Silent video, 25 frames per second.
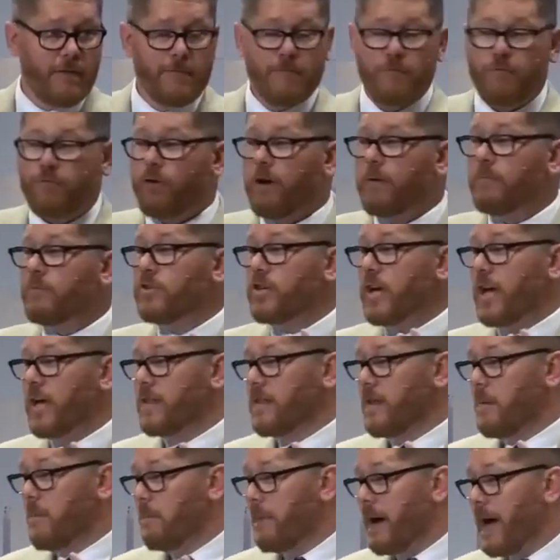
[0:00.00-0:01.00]
from John
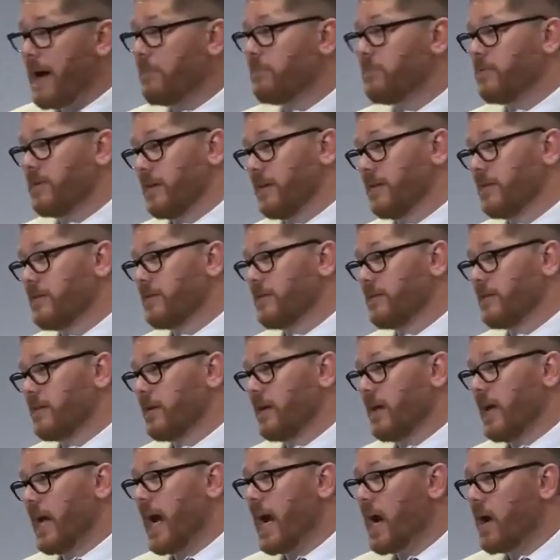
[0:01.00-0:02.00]
the Baptist,
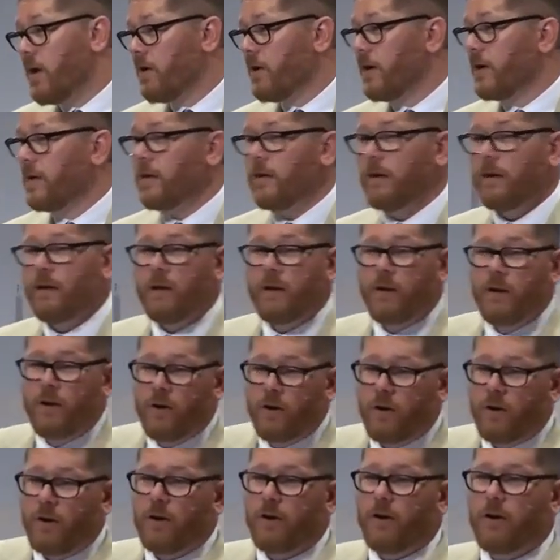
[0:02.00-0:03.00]
Herod
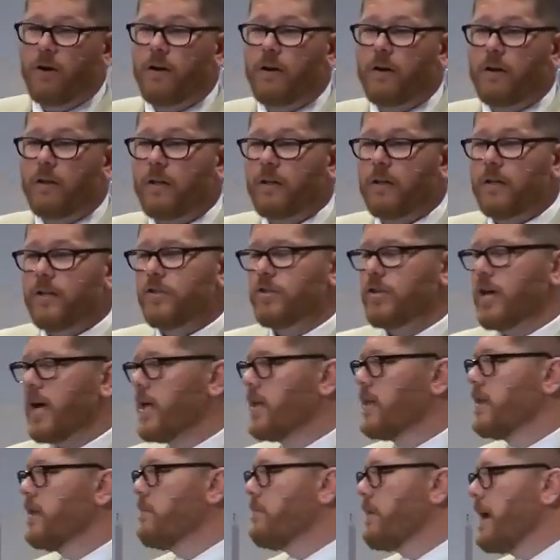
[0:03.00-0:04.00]
heard
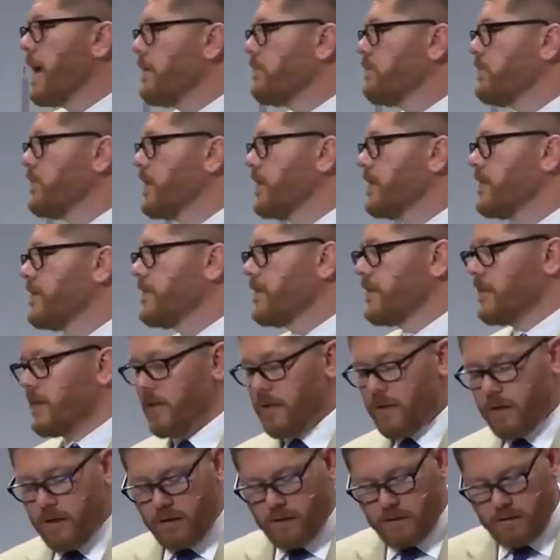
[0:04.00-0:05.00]
John the Baptist
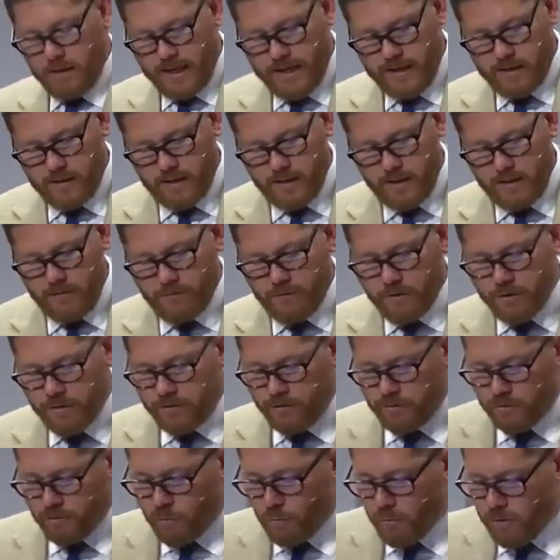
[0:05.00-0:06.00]
gladly.
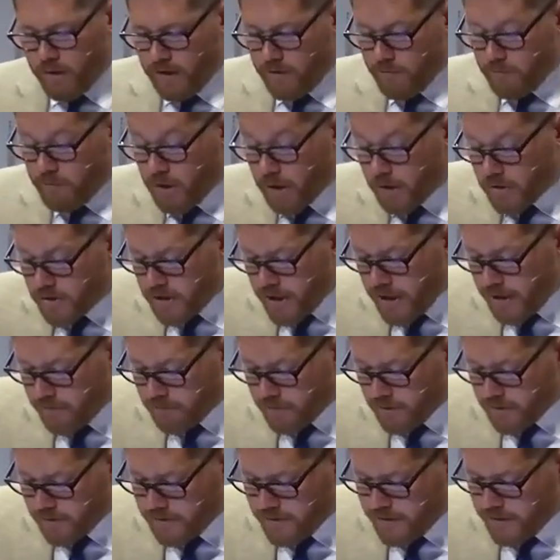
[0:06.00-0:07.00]
Verse 20 of Mark
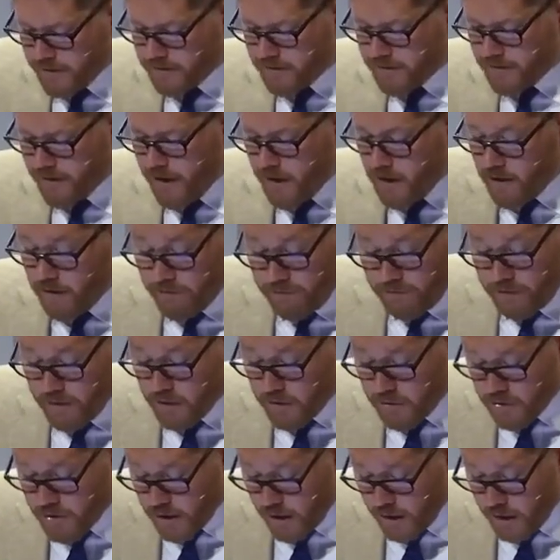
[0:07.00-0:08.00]
chapter 6 Herod
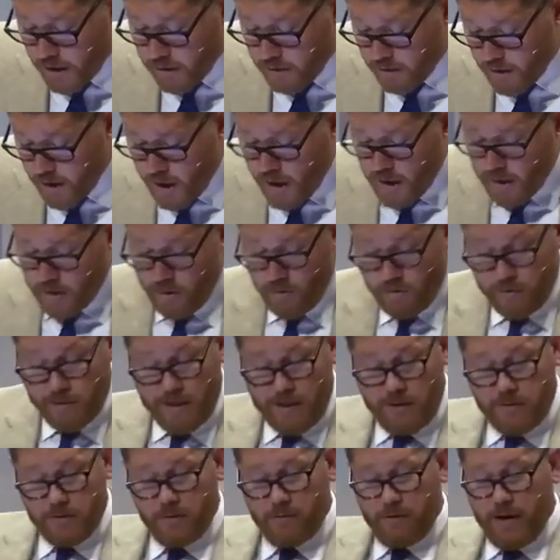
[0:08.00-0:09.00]
feared John, knowing that
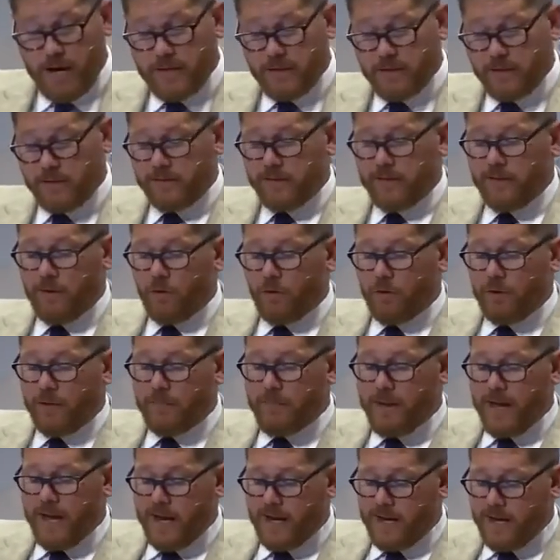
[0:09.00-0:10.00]
he was a righteous and holy
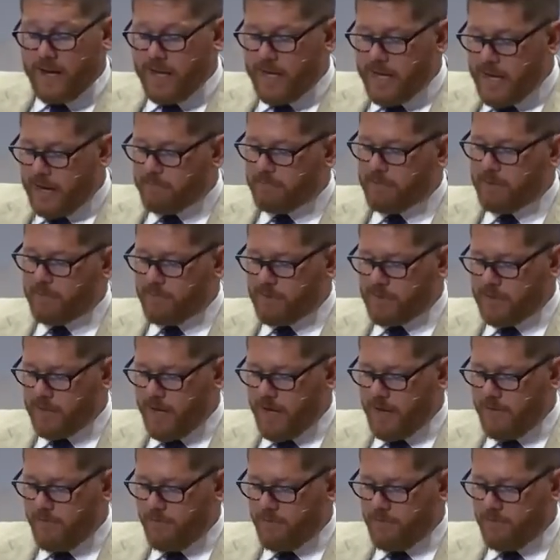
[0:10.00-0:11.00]
man, and he kept him
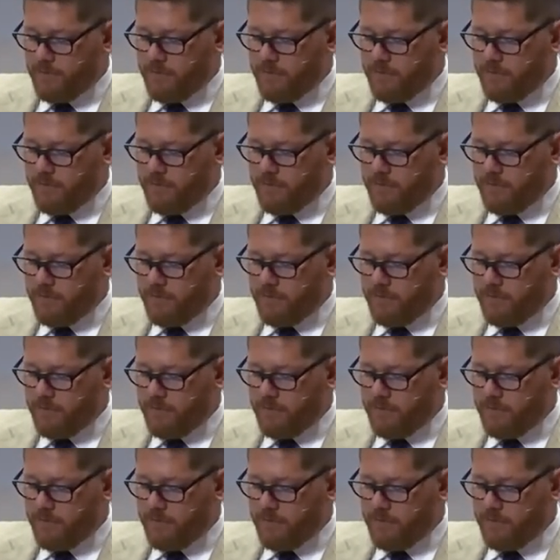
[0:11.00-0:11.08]
safe.